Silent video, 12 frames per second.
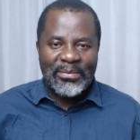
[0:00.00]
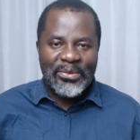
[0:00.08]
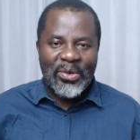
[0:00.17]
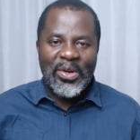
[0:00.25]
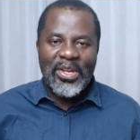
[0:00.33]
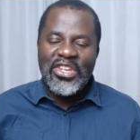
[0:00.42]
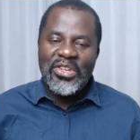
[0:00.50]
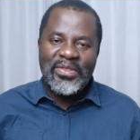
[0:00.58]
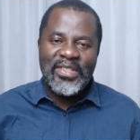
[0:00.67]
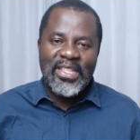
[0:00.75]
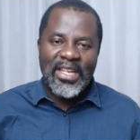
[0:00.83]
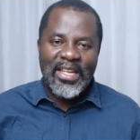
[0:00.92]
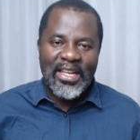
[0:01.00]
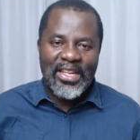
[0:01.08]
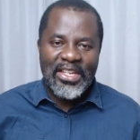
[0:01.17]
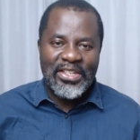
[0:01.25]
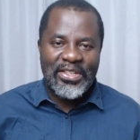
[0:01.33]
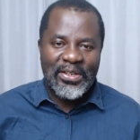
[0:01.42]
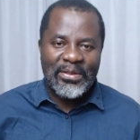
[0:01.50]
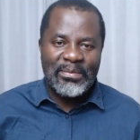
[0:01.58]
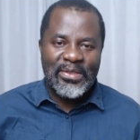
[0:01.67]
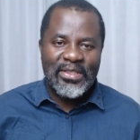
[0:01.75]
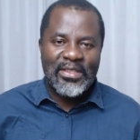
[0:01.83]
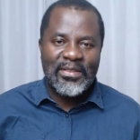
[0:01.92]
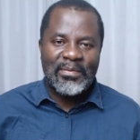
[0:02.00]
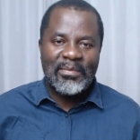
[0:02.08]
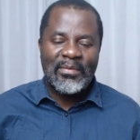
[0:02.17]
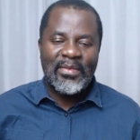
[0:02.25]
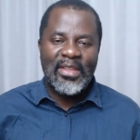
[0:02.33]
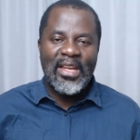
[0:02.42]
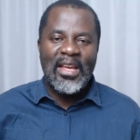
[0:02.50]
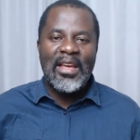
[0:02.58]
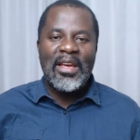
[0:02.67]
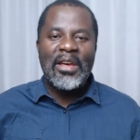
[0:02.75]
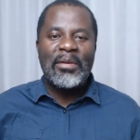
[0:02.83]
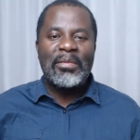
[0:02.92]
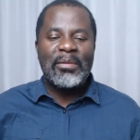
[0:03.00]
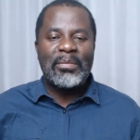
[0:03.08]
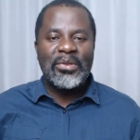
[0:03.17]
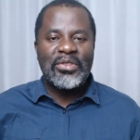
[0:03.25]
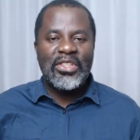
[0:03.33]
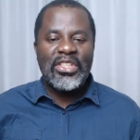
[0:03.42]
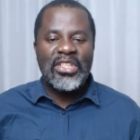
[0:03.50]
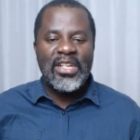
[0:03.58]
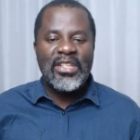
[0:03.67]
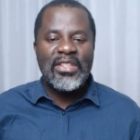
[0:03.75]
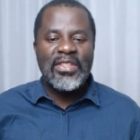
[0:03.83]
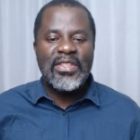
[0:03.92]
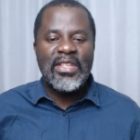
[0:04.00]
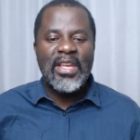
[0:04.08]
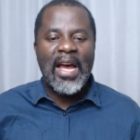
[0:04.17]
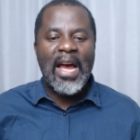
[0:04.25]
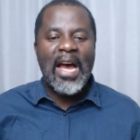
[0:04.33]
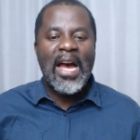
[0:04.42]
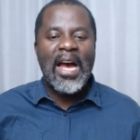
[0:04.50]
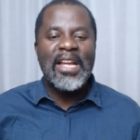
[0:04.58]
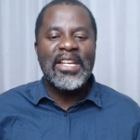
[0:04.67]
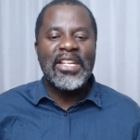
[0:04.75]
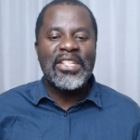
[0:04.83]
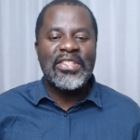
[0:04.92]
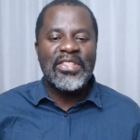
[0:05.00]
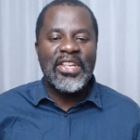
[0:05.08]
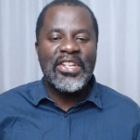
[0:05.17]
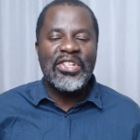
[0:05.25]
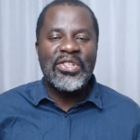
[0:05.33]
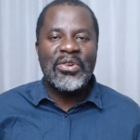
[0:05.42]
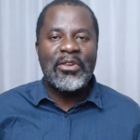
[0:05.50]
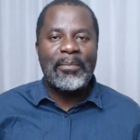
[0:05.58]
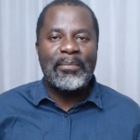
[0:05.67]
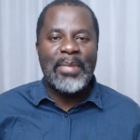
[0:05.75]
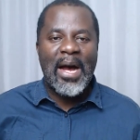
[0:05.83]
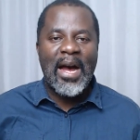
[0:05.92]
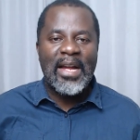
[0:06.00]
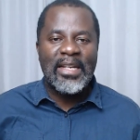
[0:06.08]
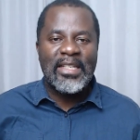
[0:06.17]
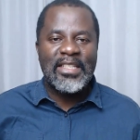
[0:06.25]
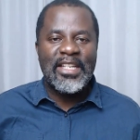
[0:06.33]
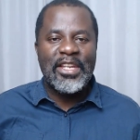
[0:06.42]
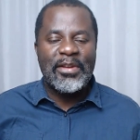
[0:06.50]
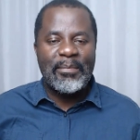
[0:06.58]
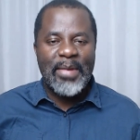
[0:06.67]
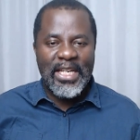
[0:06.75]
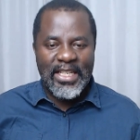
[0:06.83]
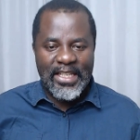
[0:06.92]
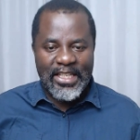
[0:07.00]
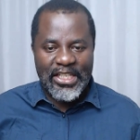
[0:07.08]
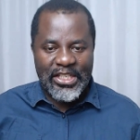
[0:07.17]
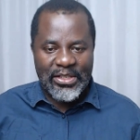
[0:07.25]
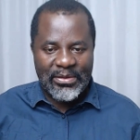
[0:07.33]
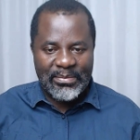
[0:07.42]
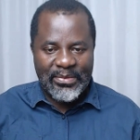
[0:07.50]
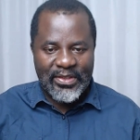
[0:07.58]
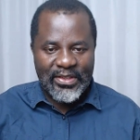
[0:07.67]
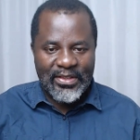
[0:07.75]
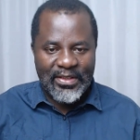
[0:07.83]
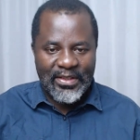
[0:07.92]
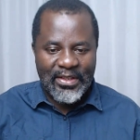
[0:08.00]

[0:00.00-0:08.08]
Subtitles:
or in using idioms, Prepositions are an essential part in many idioms.